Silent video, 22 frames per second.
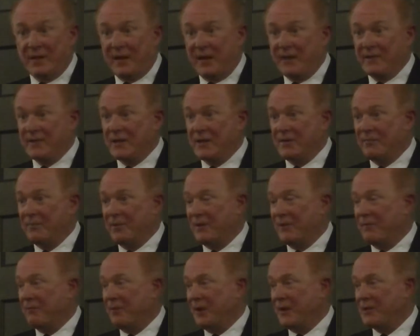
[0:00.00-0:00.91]
ended up
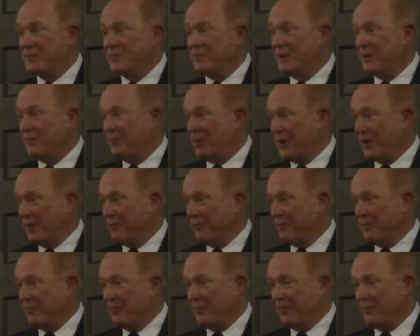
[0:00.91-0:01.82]
in a basement
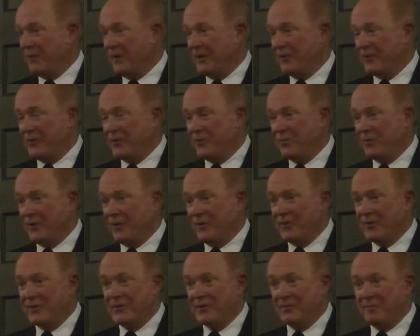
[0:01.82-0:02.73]
apartment with my two
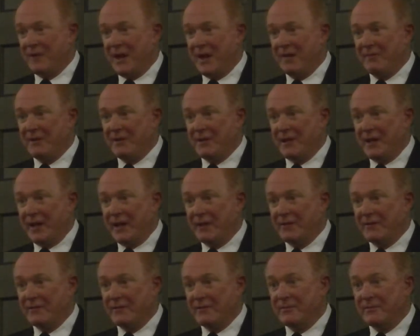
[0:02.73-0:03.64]
brothers, a mom and
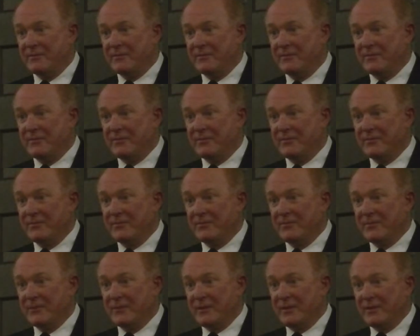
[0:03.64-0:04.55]
dad.
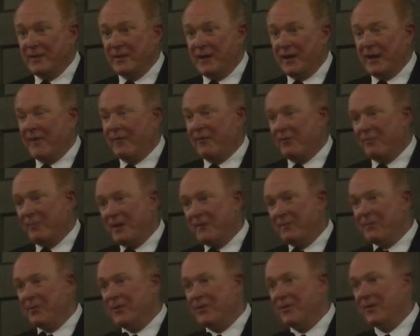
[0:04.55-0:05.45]
I
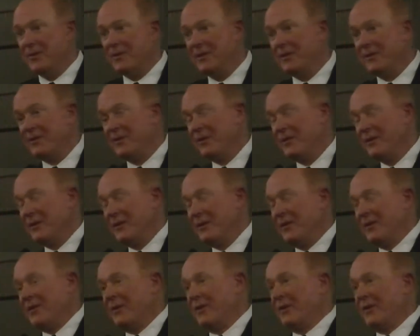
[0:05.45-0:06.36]
remember
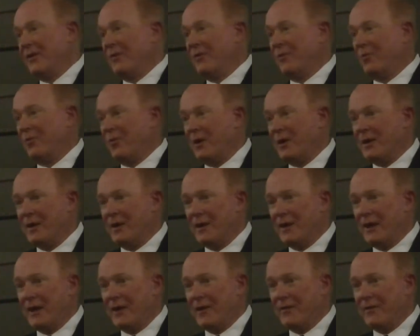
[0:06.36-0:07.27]

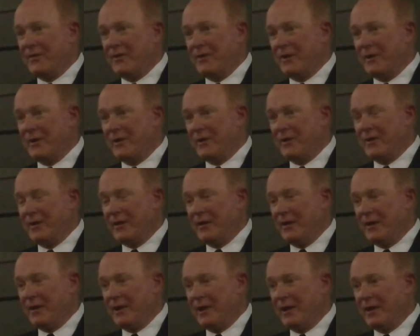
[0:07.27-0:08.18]
walking out of there
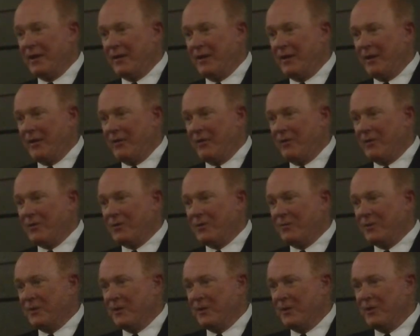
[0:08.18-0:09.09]
and
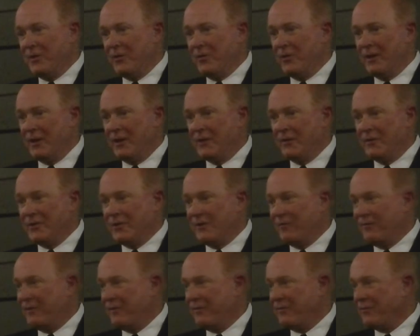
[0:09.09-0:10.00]
ultimately going into
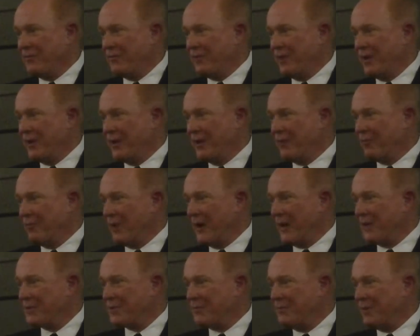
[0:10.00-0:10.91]
the 5th grade at
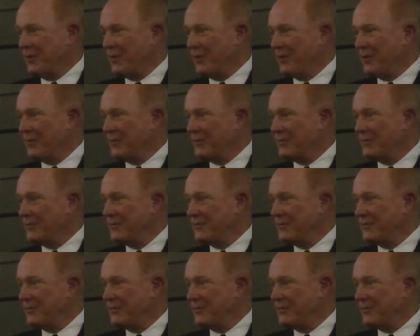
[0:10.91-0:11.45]
Roxborough.